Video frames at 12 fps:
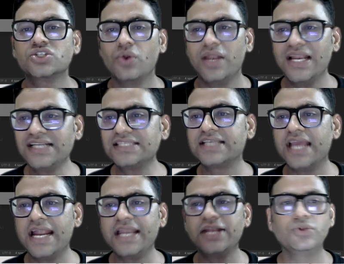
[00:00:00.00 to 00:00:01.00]
So let's
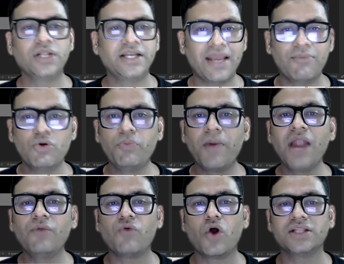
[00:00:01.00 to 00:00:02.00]
get into the demo
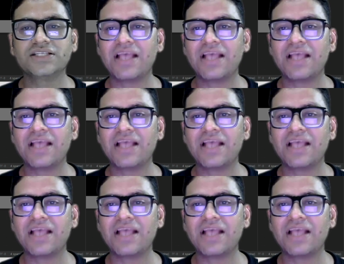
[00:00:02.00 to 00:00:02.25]
part, what this